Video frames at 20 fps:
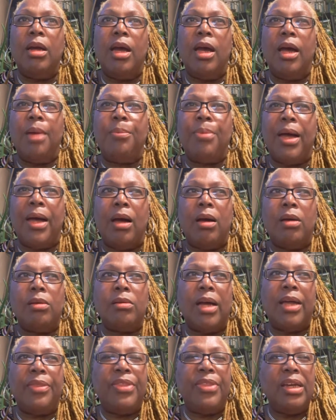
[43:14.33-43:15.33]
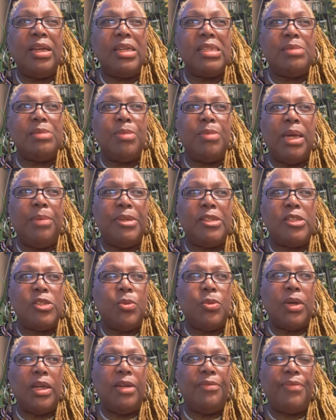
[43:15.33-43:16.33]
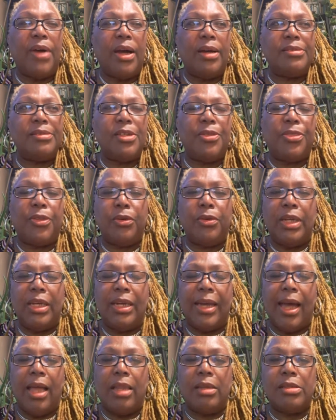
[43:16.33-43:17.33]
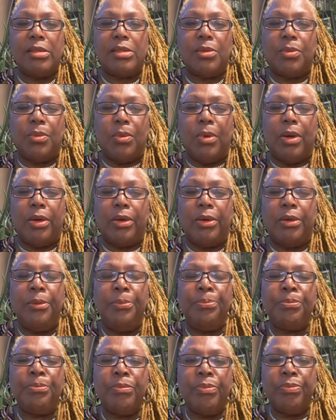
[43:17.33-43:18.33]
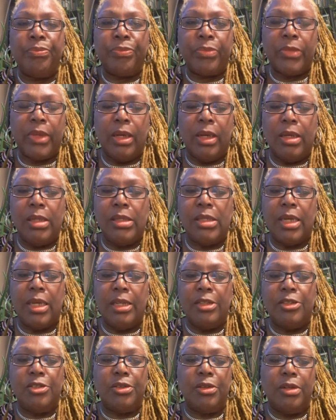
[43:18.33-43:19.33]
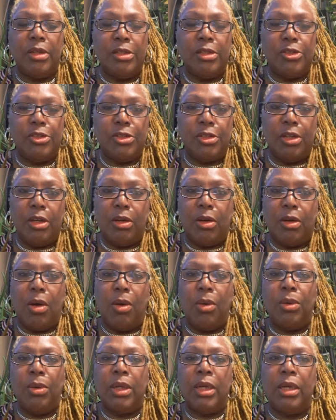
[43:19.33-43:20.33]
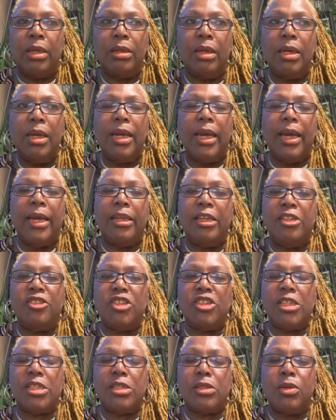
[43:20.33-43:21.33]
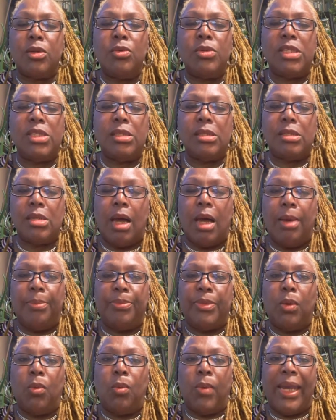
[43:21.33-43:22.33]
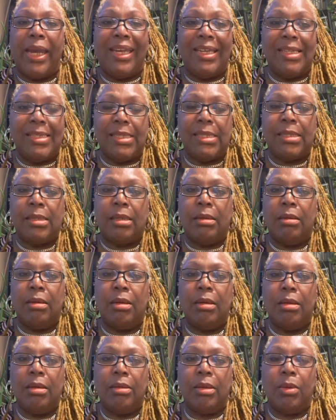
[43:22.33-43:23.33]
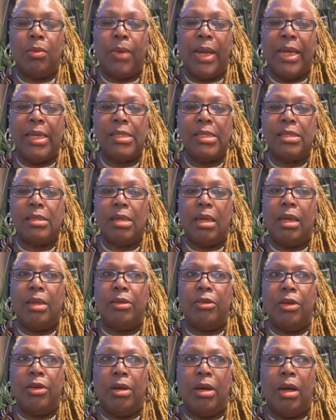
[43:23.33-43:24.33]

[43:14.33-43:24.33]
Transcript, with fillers: about I think it's maybe 25 to 30 gallons of water is entered into your colon and it just loosens up the waste, the waste in your